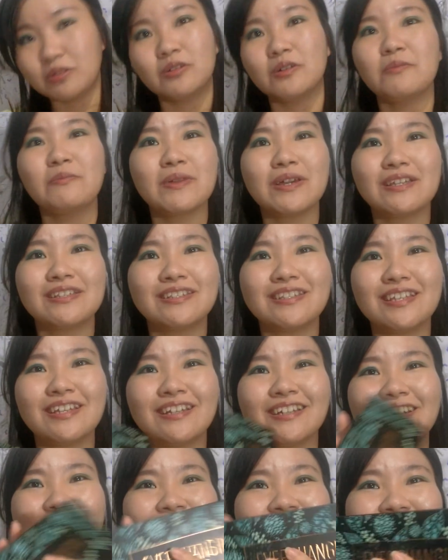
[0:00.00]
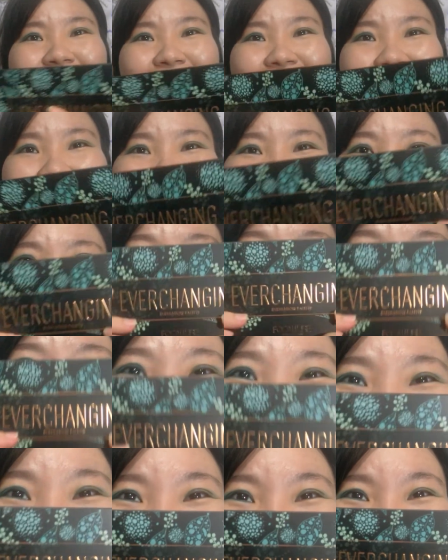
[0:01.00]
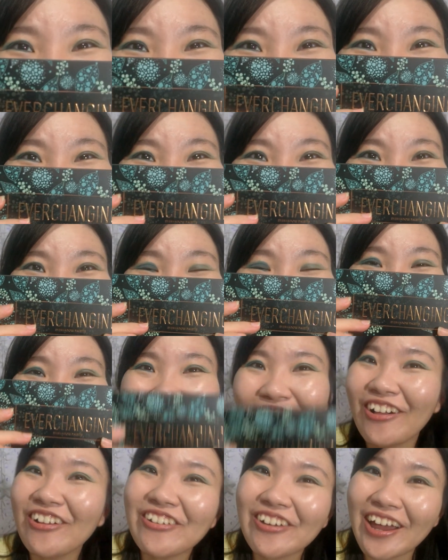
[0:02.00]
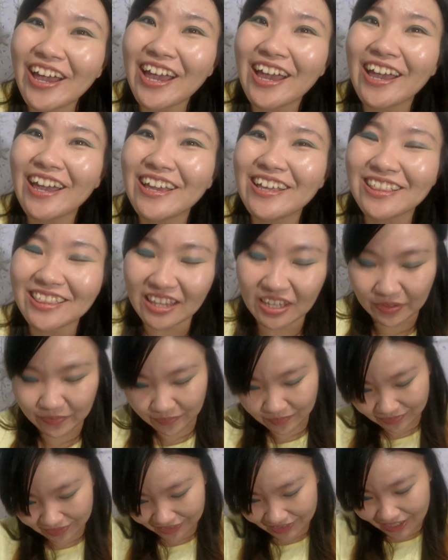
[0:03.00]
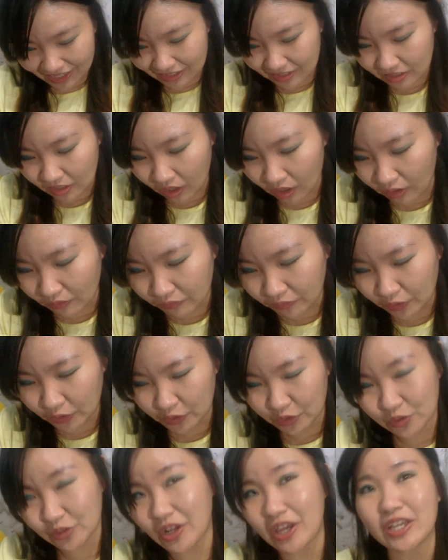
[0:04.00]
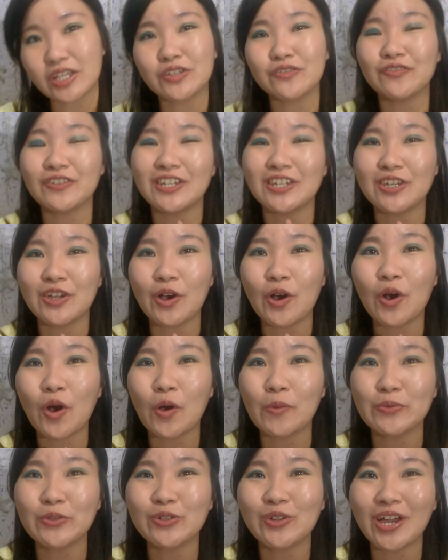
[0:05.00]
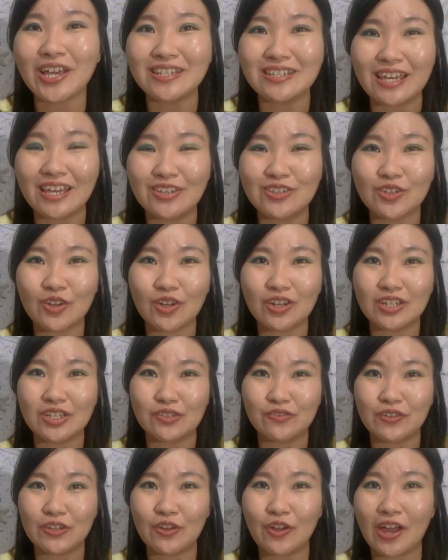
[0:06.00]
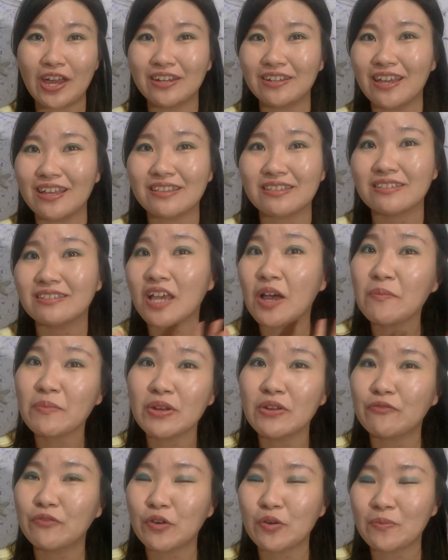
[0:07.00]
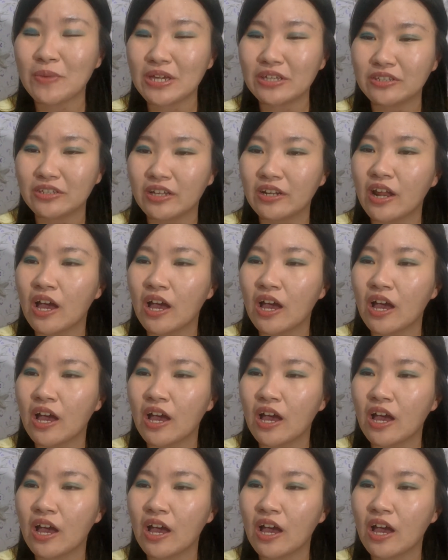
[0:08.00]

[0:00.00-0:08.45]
amazing. Yay! Alright, that's all for today's video. Hope you guys enjoy this video and get some information